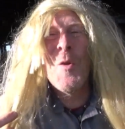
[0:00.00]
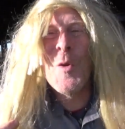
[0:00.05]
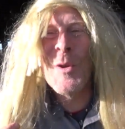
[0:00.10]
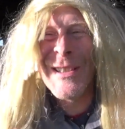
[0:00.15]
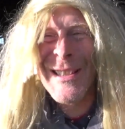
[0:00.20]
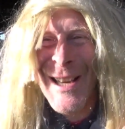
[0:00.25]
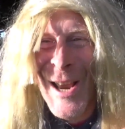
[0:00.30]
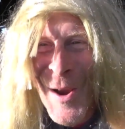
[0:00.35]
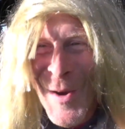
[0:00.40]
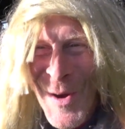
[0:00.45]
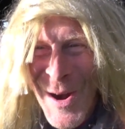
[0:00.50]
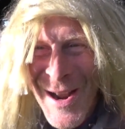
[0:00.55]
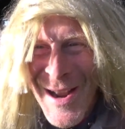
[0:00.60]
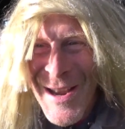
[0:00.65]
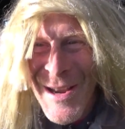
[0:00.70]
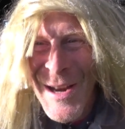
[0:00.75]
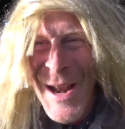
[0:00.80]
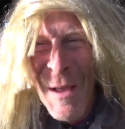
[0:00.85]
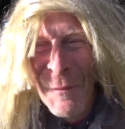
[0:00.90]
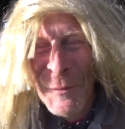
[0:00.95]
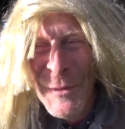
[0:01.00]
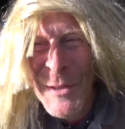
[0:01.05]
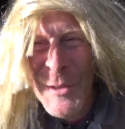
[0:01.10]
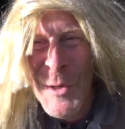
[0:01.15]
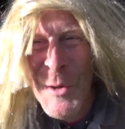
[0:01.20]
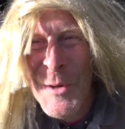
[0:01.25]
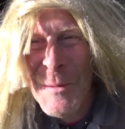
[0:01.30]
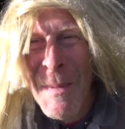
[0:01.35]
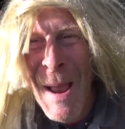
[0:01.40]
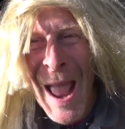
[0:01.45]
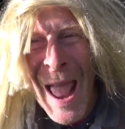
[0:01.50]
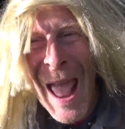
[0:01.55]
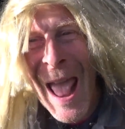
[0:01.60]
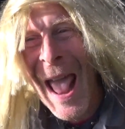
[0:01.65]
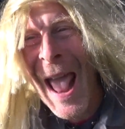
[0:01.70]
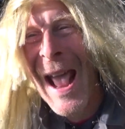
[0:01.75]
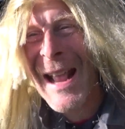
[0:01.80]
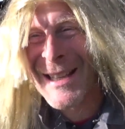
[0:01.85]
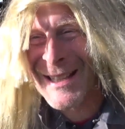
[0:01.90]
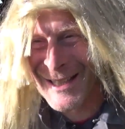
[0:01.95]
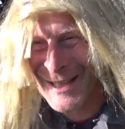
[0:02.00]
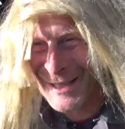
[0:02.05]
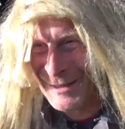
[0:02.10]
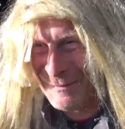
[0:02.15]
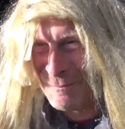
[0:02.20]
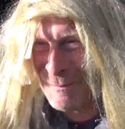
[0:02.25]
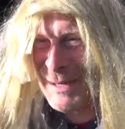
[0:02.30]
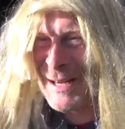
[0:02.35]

also you'll have to excuse my accent,